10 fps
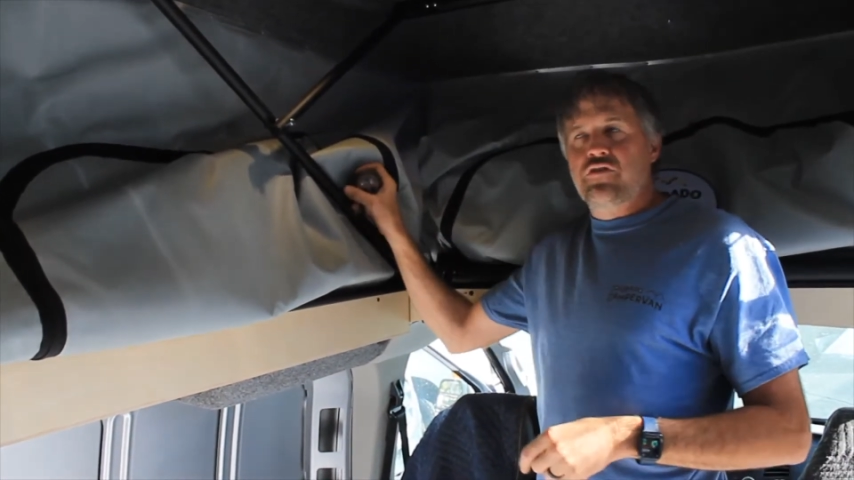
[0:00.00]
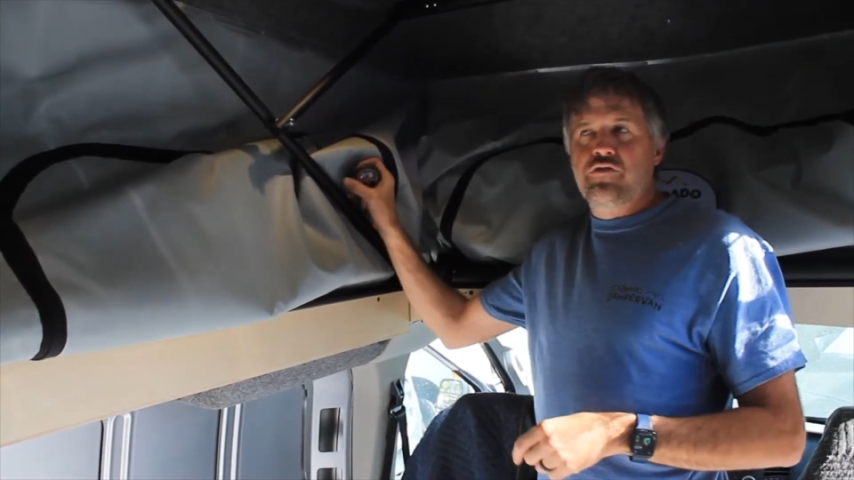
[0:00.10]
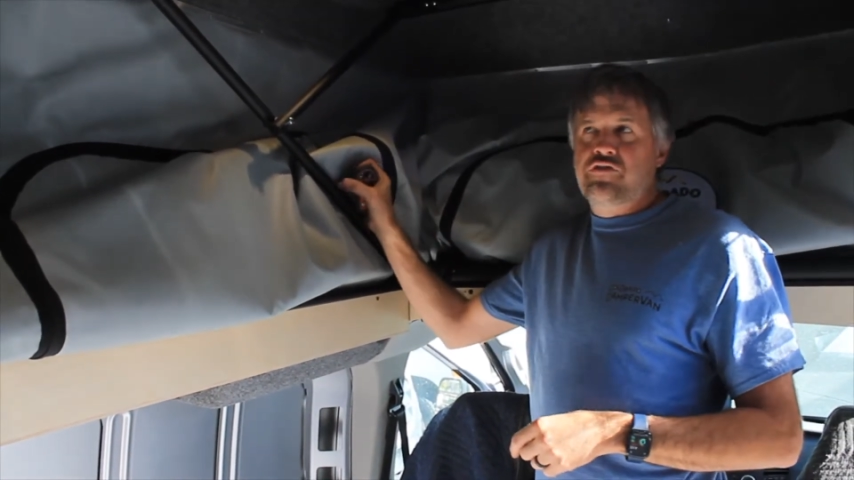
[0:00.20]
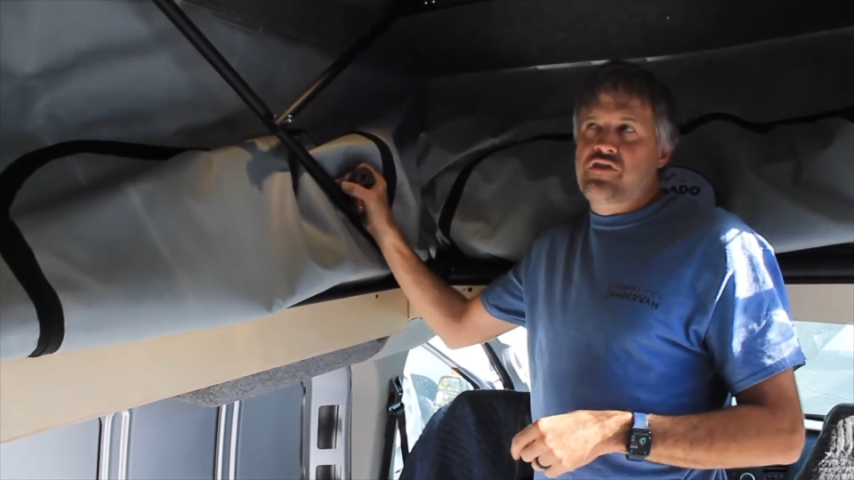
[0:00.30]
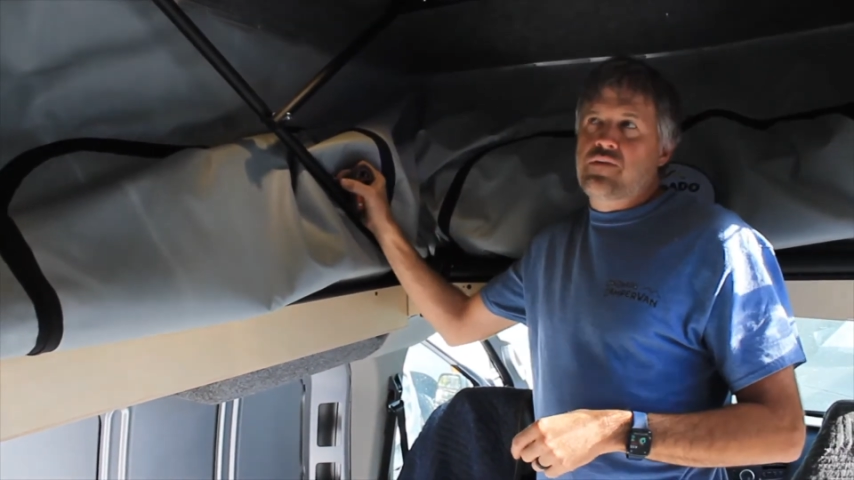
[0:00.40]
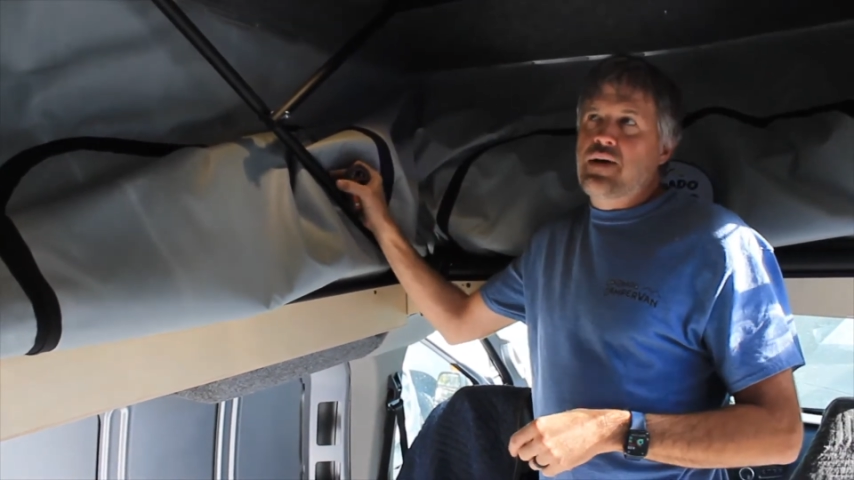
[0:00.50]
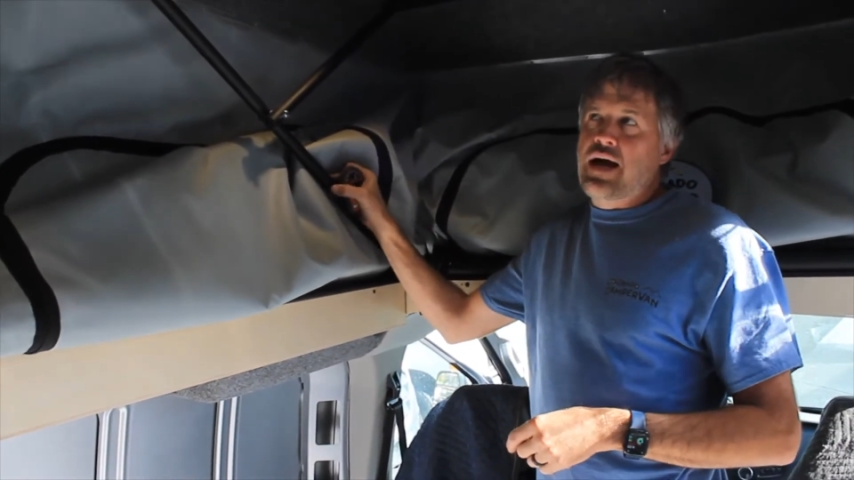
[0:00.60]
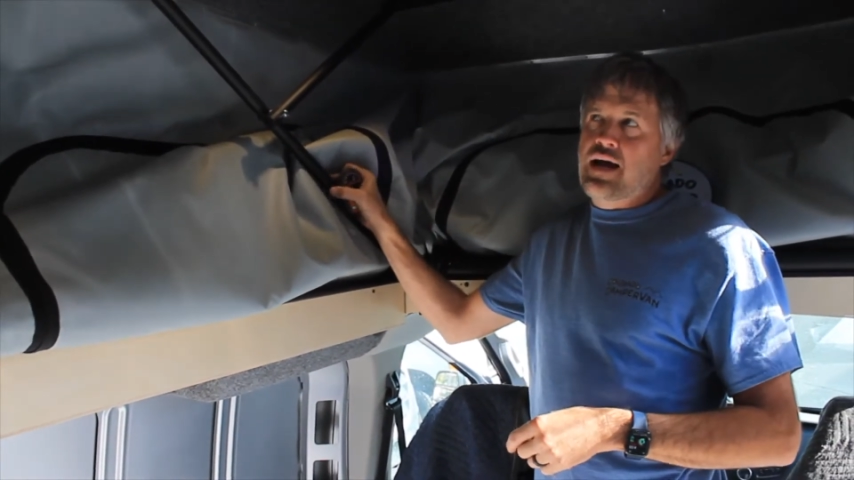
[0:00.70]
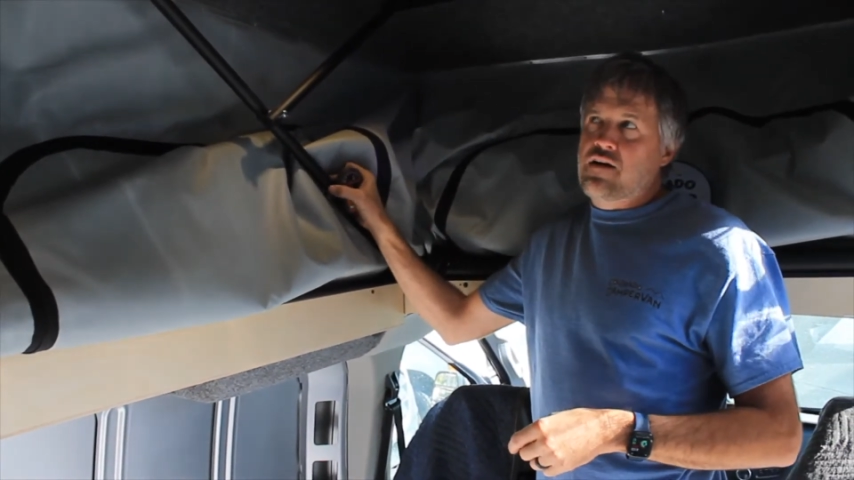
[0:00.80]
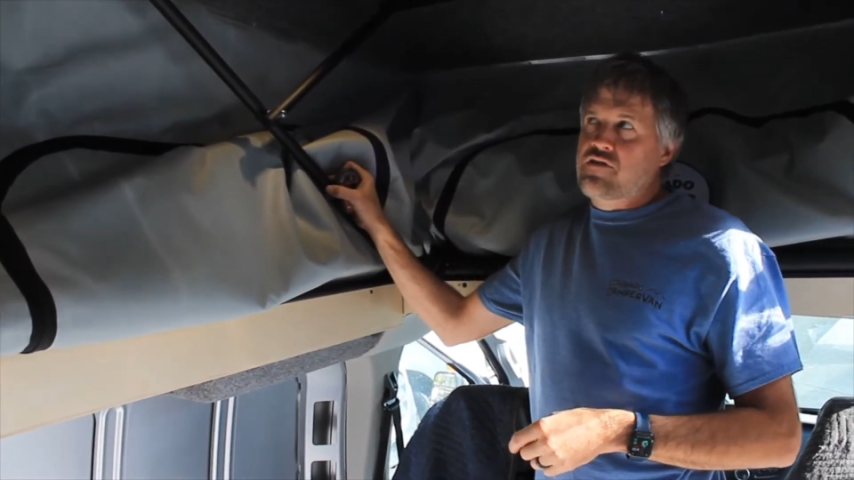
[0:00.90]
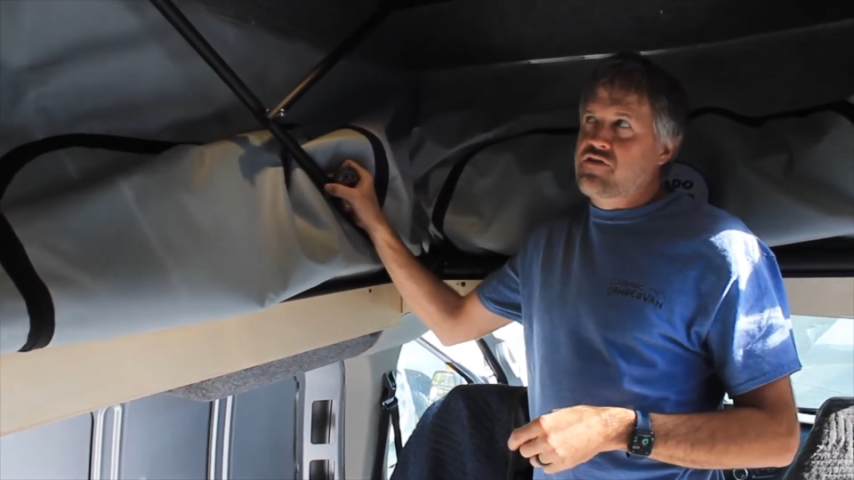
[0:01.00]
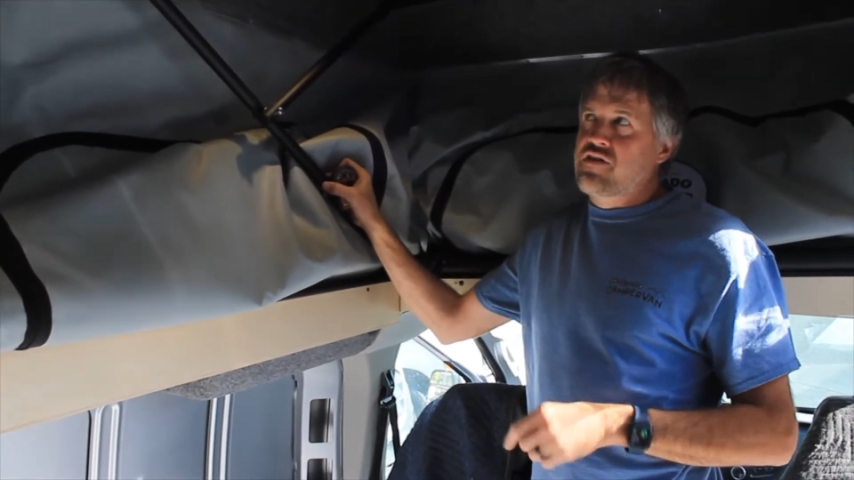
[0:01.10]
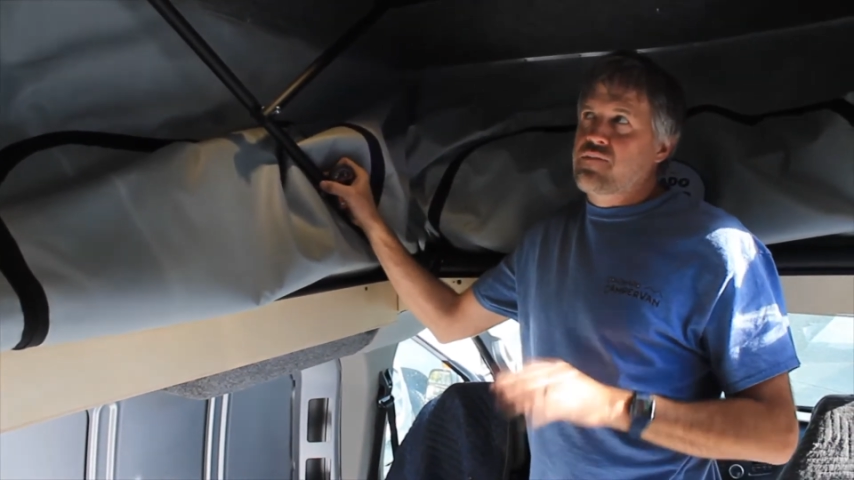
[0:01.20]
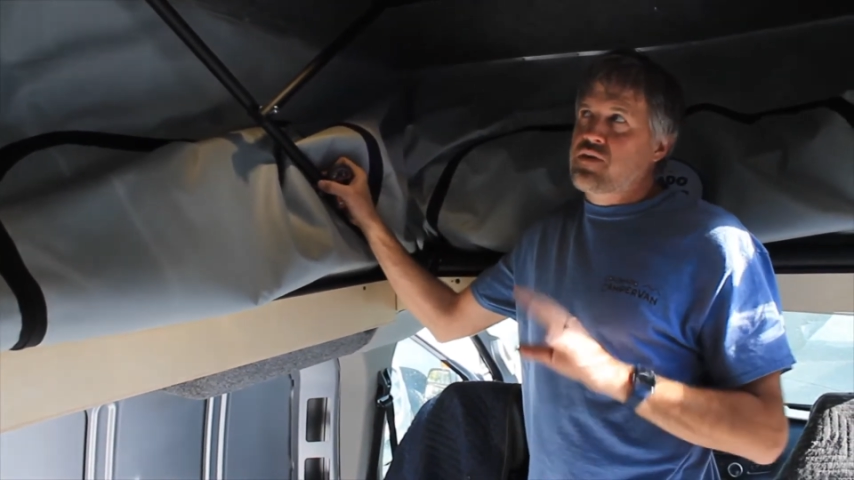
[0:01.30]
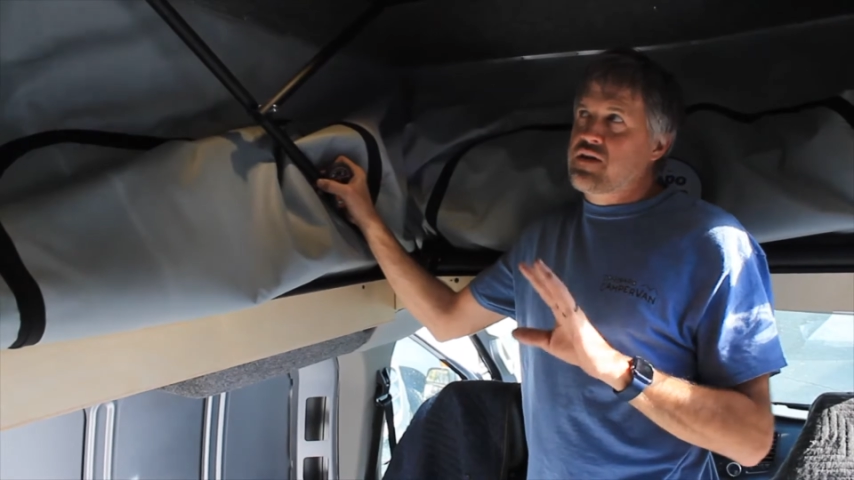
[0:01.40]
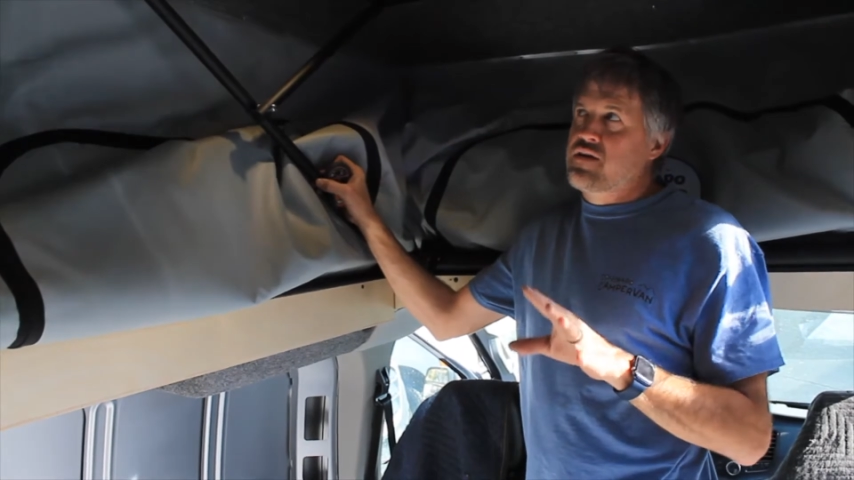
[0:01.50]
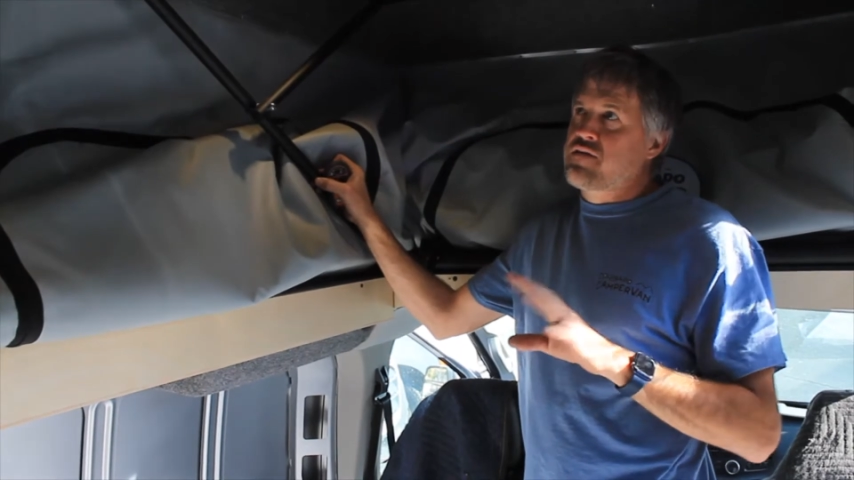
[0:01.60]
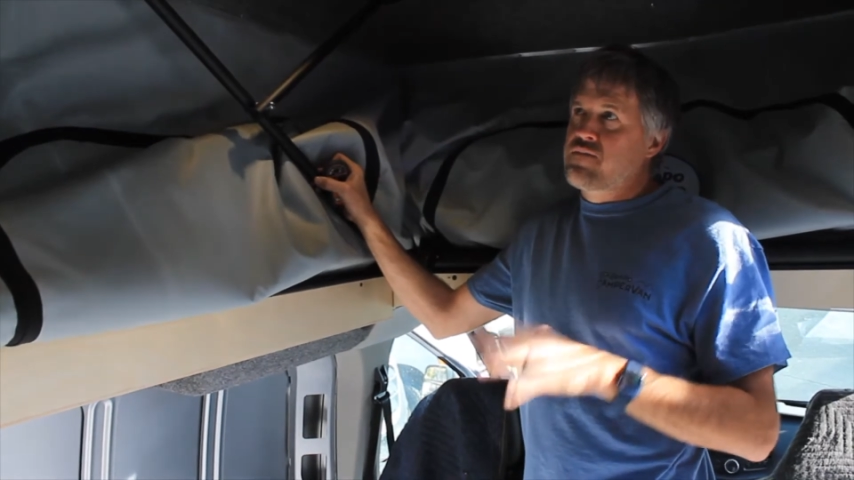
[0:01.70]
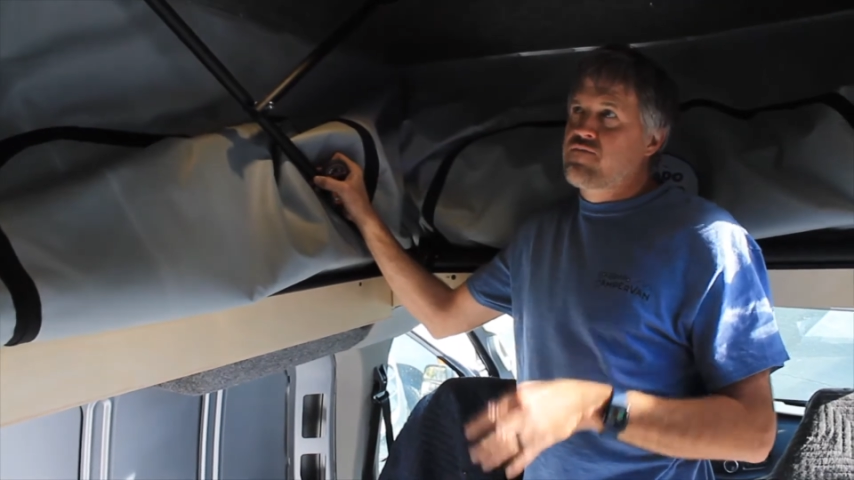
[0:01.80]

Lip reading: loose in the back, or something